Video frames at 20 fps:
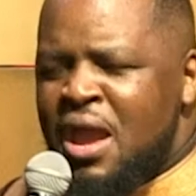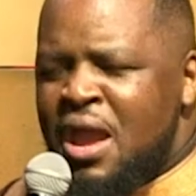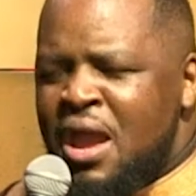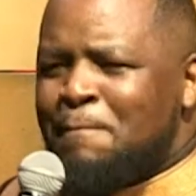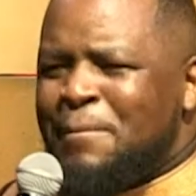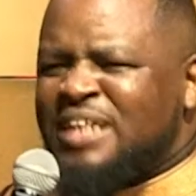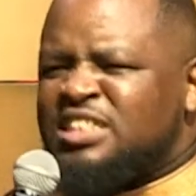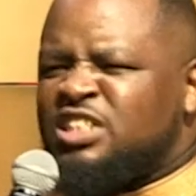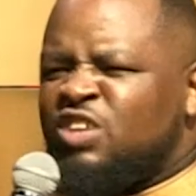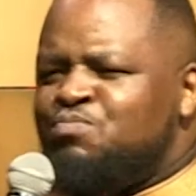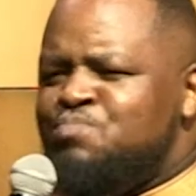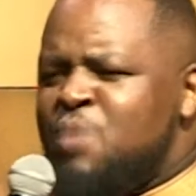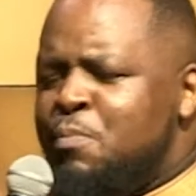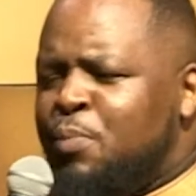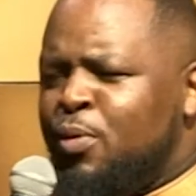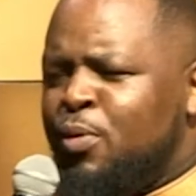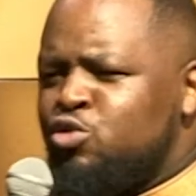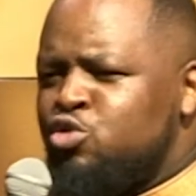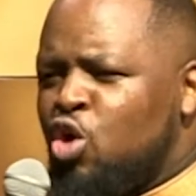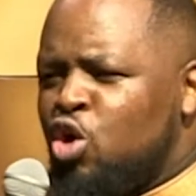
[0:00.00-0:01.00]
But if
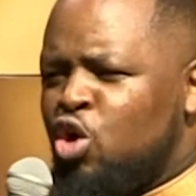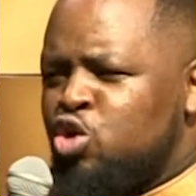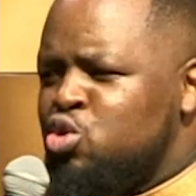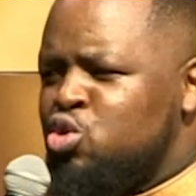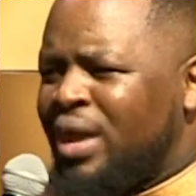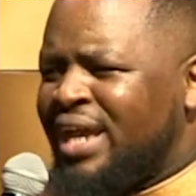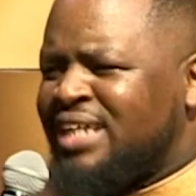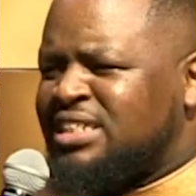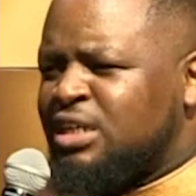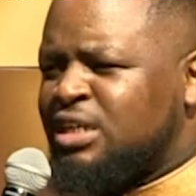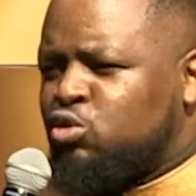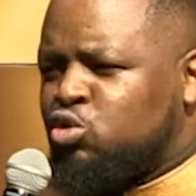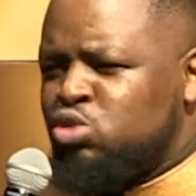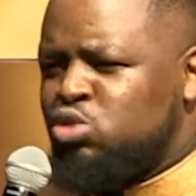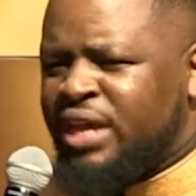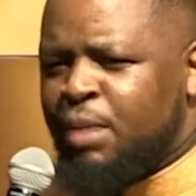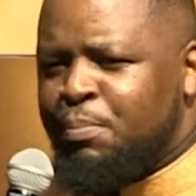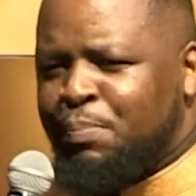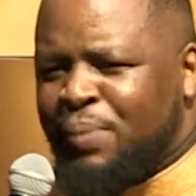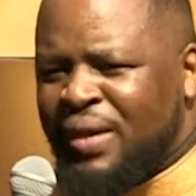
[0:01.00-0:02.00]
people know you as a
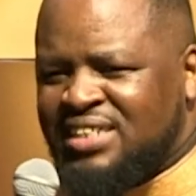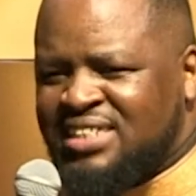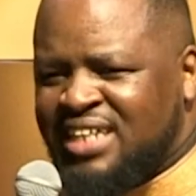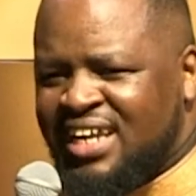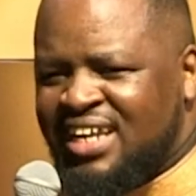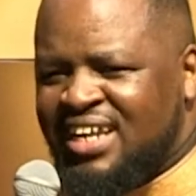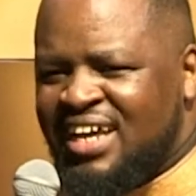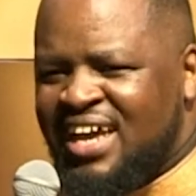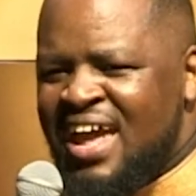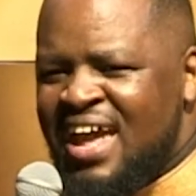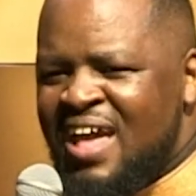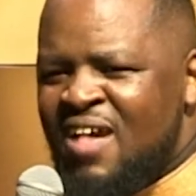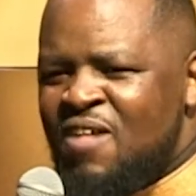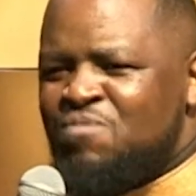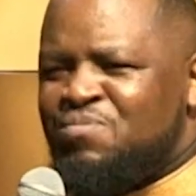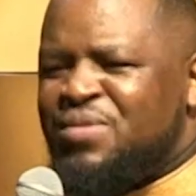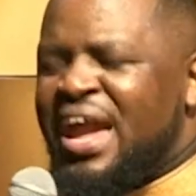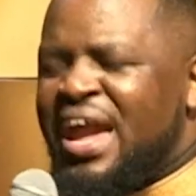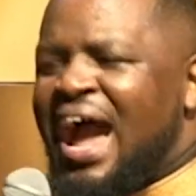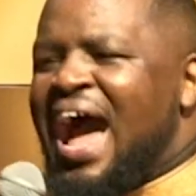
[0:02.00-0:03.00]
crooked person,
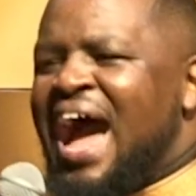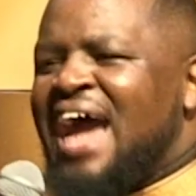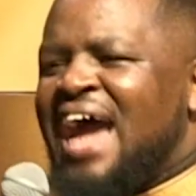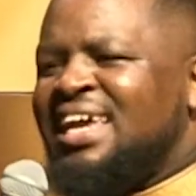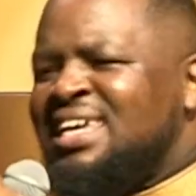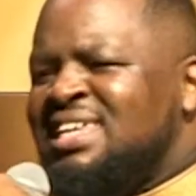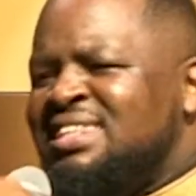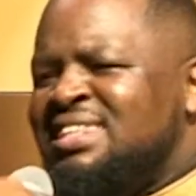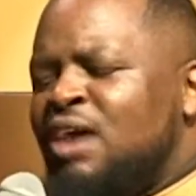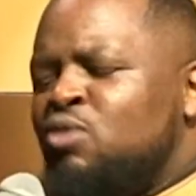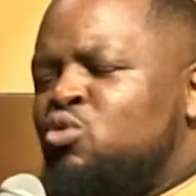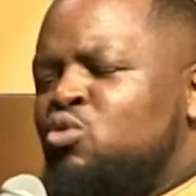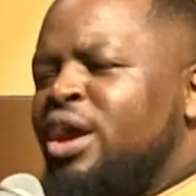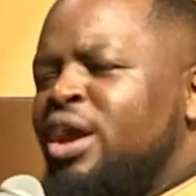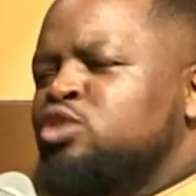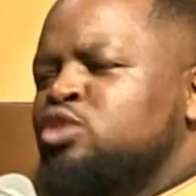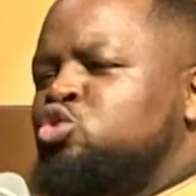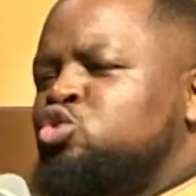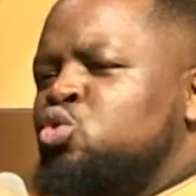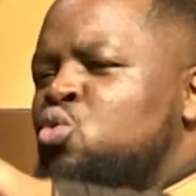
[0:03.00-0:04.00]
they are either
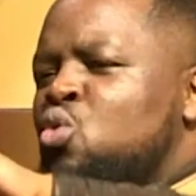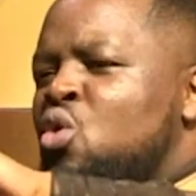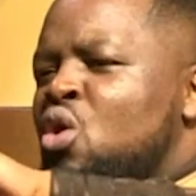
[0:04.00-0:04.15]
going to